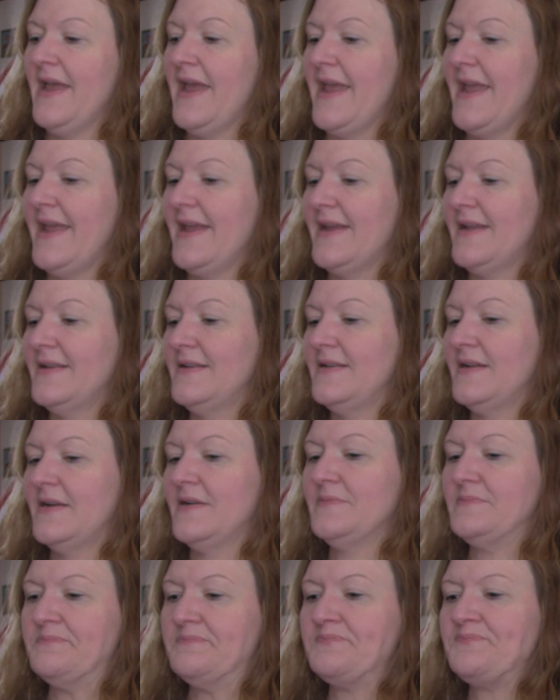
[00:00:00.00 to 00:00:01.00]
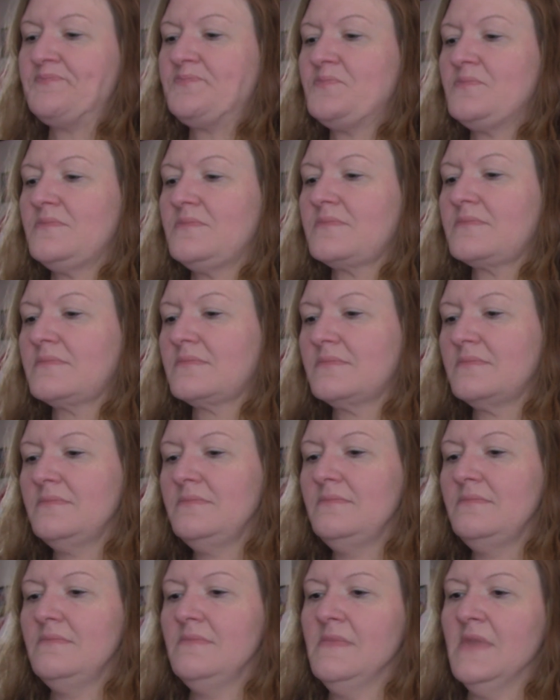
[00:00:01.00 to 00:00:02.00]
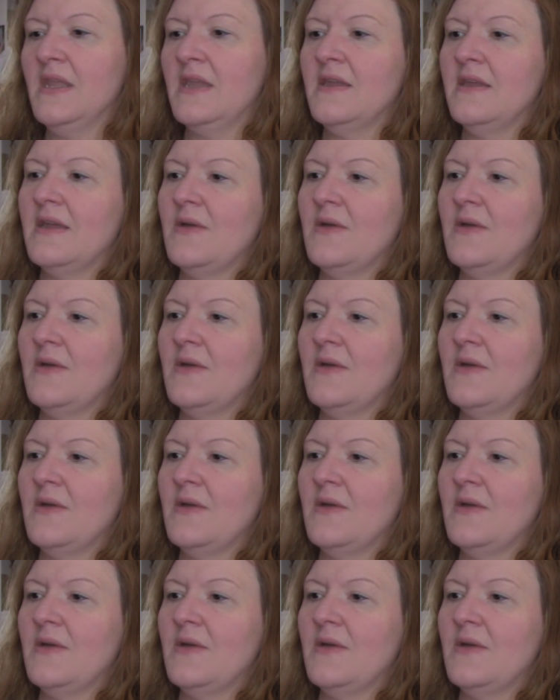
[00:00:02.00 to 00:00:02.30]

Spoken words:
And I